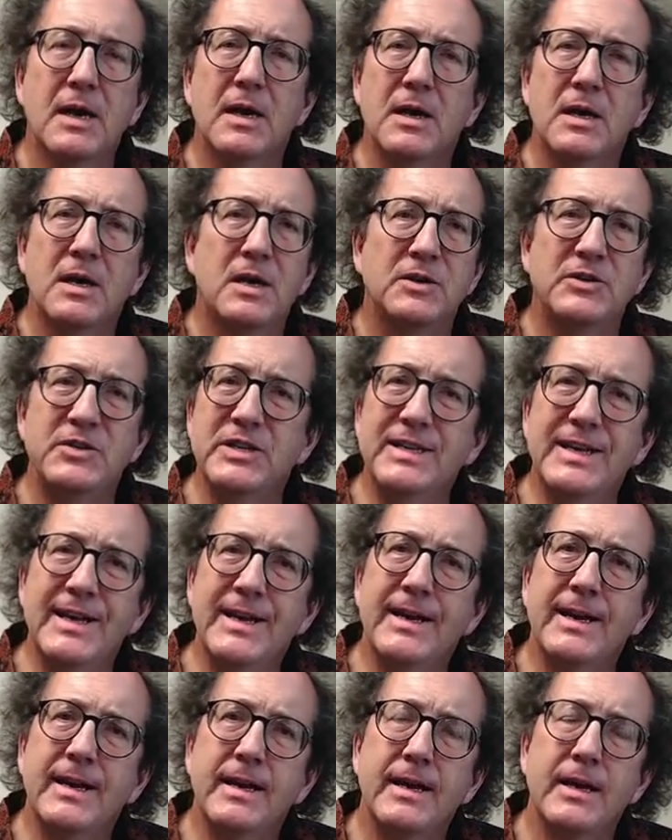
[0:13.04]
She did
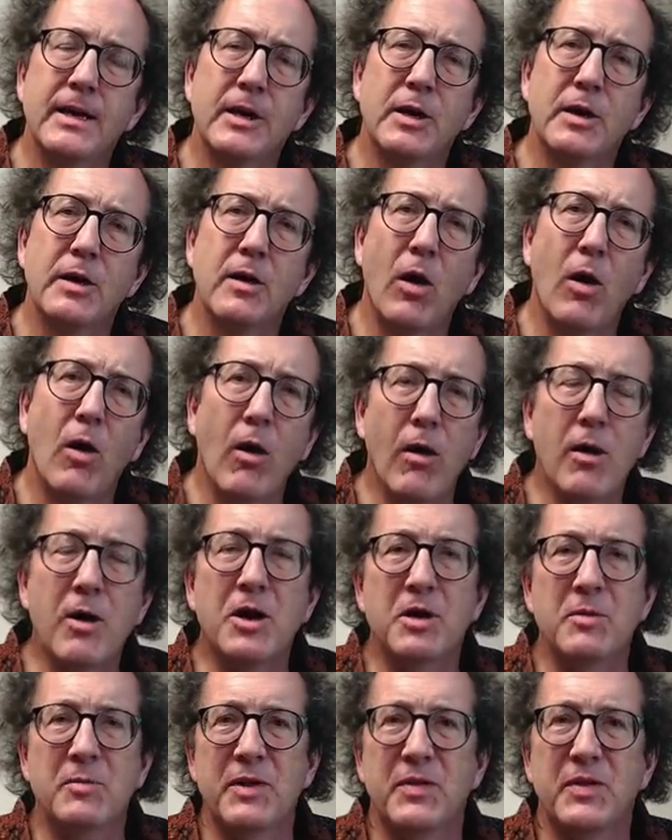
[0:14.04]
it in an
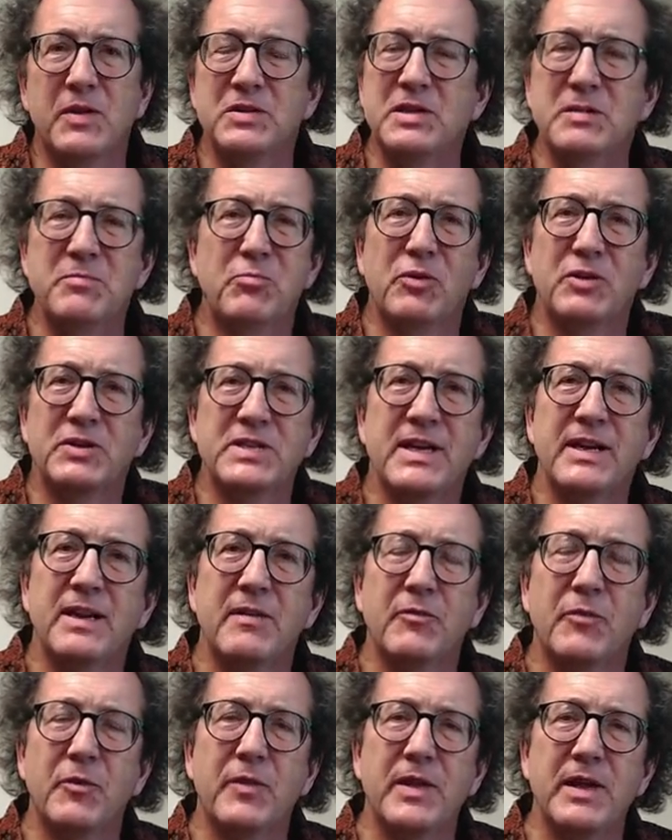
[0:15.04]
argument that she
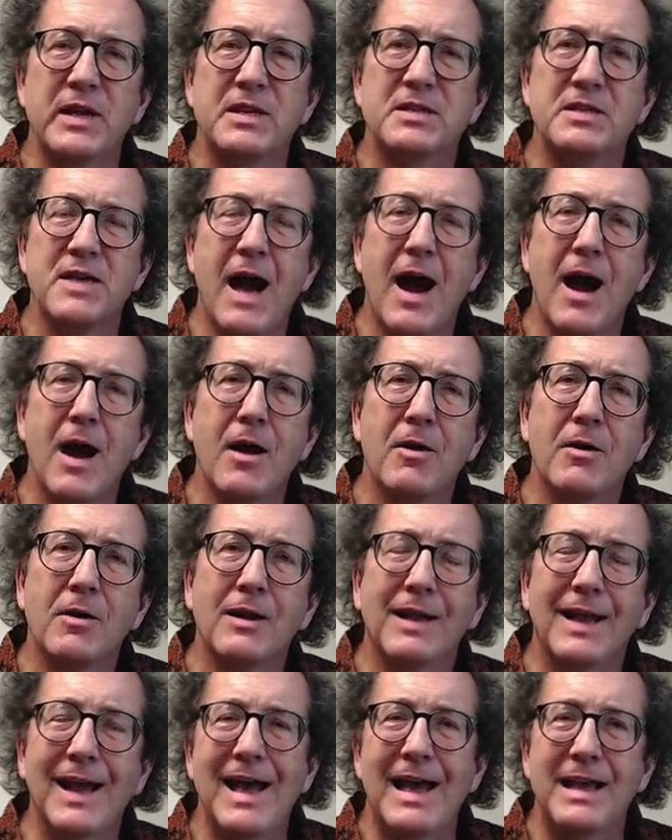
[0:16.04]
presented for the entire
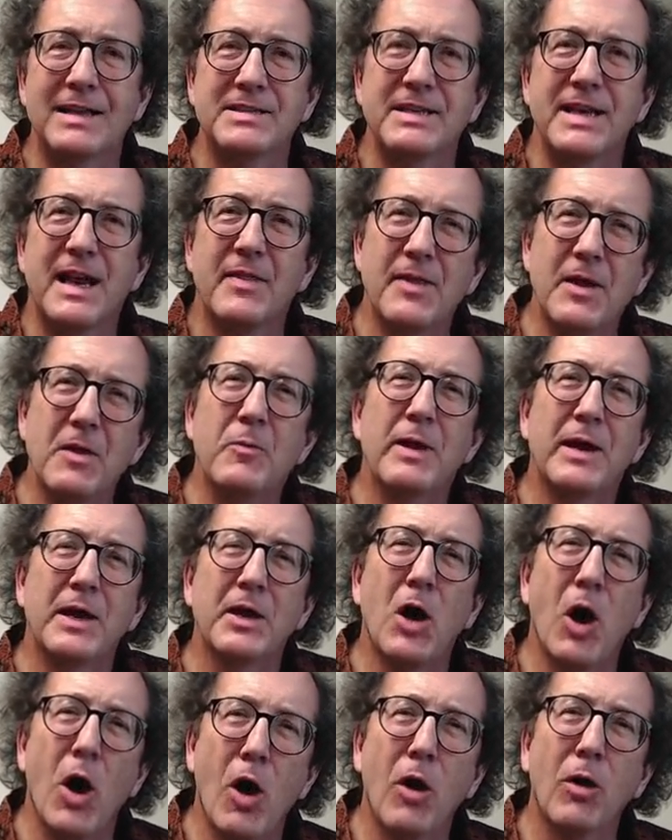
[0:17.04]
class, and I think we
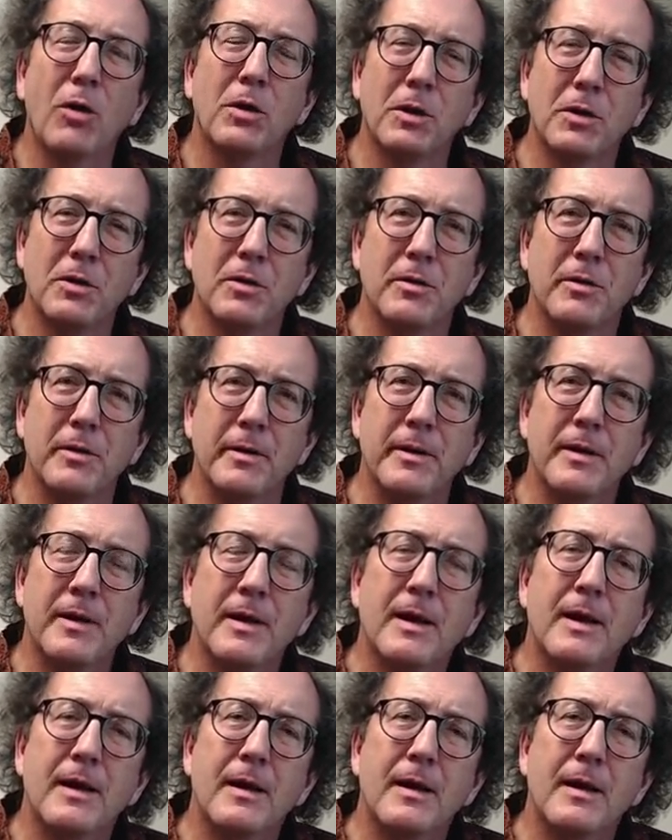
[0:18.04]
can all learn